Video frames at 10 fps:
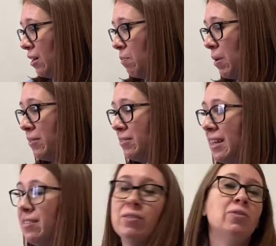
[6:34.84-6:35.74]

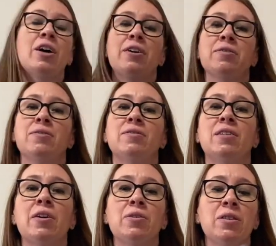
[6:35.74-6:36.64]
Postnatal notes.
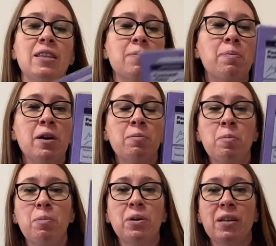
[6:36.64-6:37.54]
So the purple
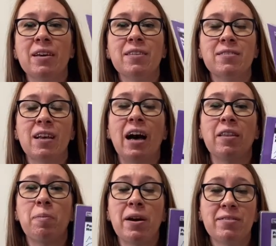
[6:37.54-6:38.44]
booklets are
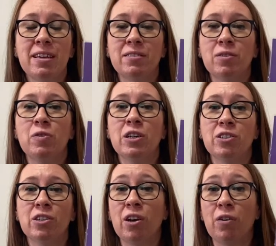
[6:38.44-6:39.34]
the postnatal
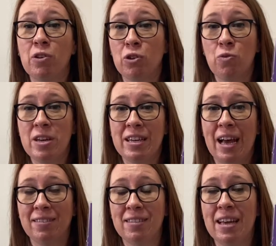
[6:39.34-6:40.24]
version of your green
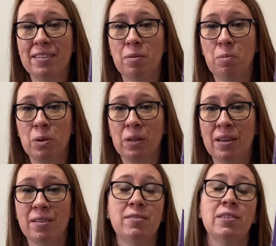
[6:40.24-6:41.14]
antenatal
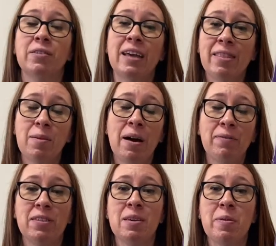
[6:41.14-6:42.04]
booklets. You'll get them
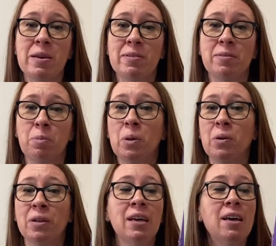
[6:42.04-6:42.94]
after your baby's
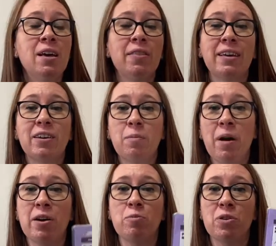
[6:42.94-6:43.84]
born. They come
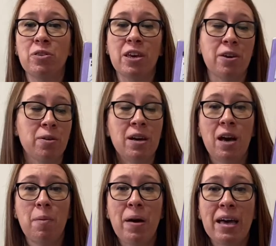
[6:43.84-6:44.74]
home with you,
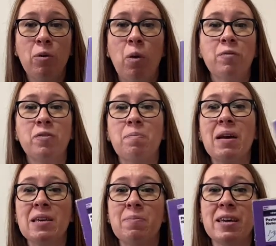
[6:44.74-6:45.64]
a pale one for
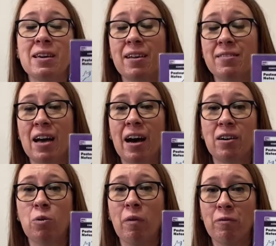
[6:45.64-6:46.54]
baby, a
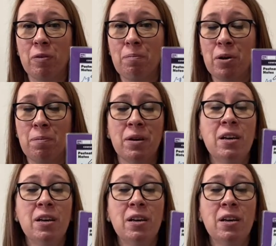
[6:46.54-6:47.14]
darker one for mum,